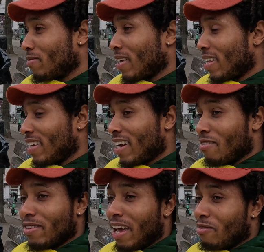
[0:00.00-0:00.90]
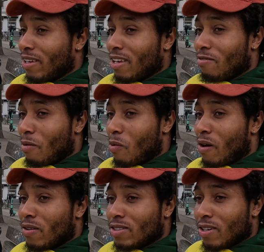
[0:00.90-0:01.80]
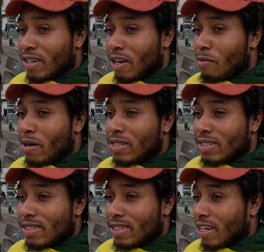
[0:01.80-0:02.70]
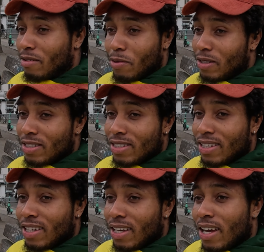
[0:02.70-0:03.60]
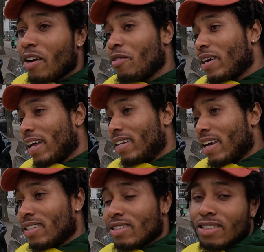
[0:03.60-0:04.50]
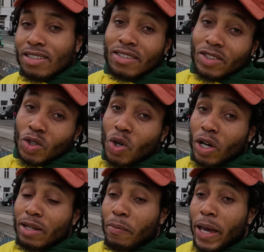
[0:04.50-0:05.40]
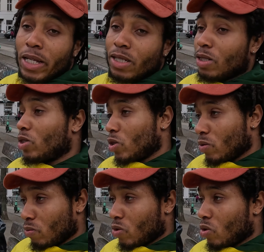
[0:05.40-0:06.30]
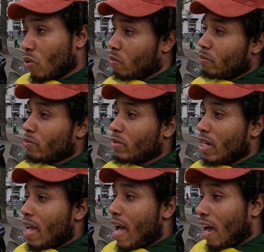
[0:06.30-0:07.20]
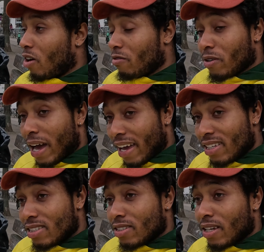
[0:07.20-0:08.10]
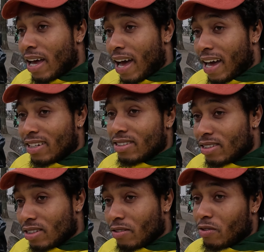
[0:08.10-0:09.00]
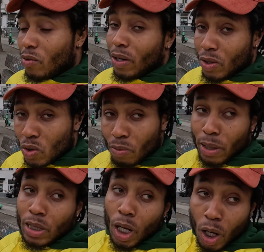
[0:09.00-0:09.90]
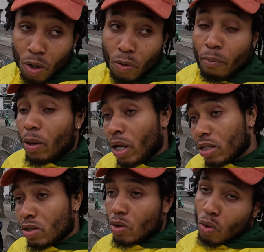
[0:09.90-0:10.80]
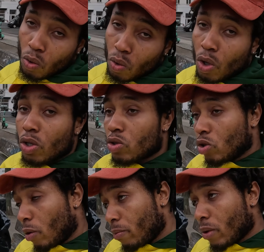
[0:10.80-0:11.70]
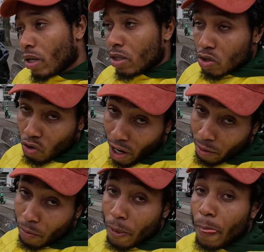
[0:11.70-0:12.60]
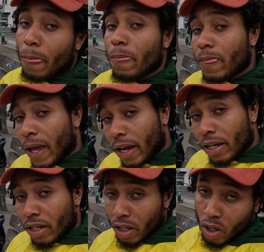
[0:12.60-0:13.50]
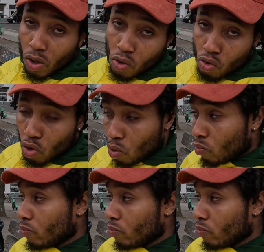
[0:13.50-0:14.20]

I think I've diverted from what I was talking about initially, but regardless, you got the message. So I love you guys, and if you are new to my channel, please do subscribe. Thank you.